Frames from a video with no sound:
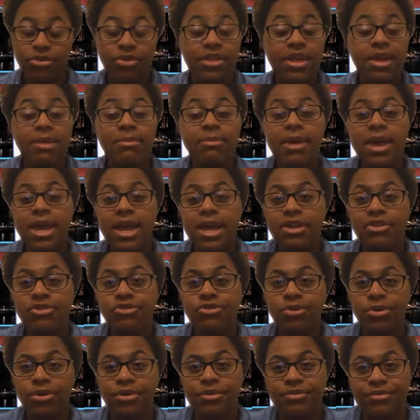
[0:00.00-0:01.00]
So they made
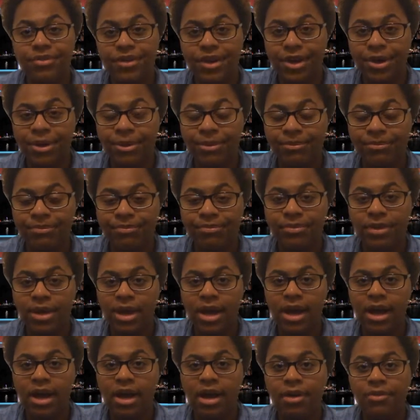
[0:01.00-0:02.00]
a short film,
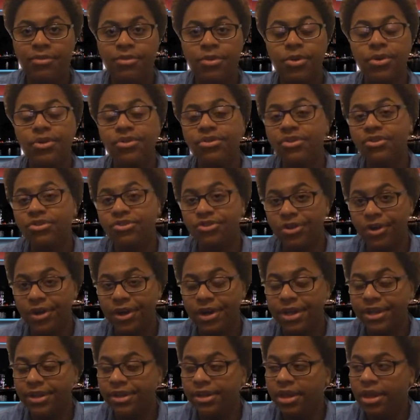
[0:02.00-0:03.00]
uh, of course,
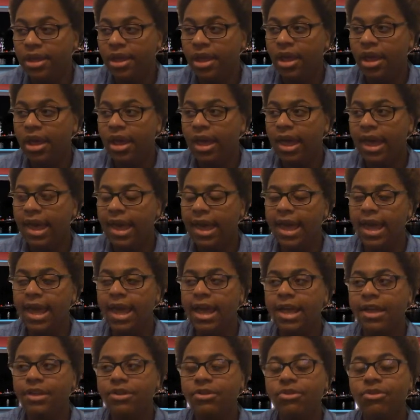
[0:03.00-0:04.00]
Uncharted.
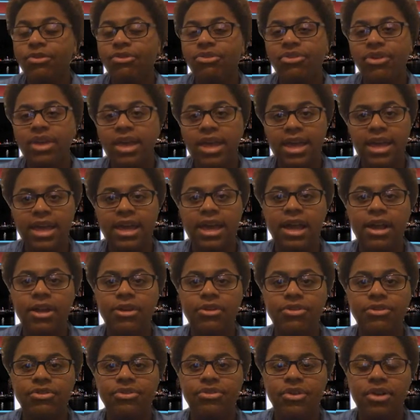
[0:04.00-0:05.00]
And you're seeing
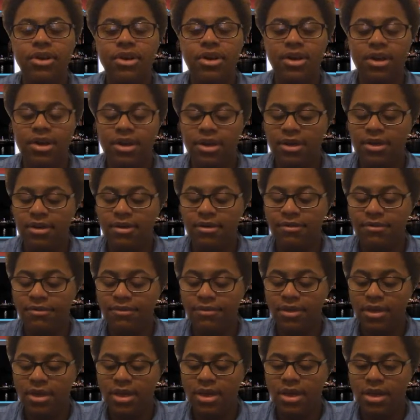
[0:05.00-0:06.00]
characters
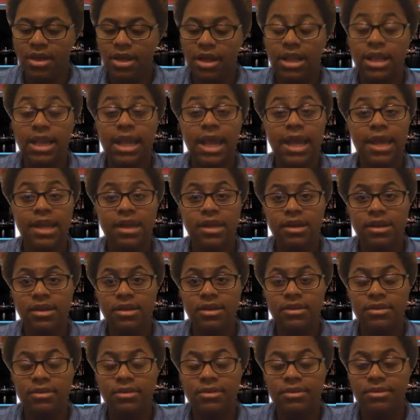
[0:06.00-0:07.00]
of
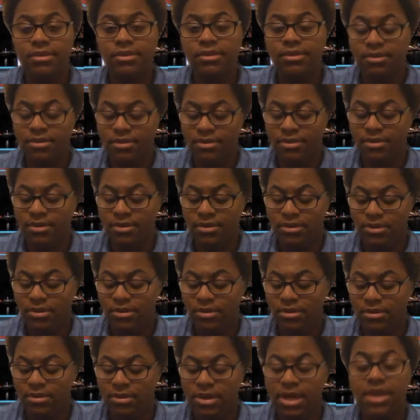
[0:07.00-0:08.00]
Elena,
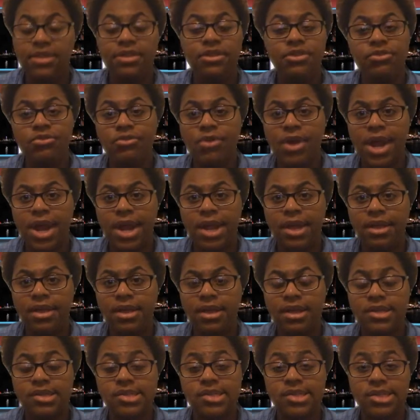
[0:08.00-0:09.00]
Nathan
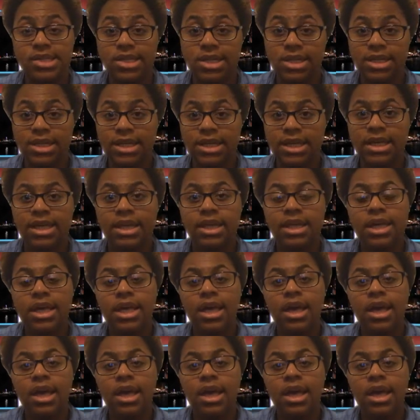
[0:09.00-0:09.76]
Drake, and Sully.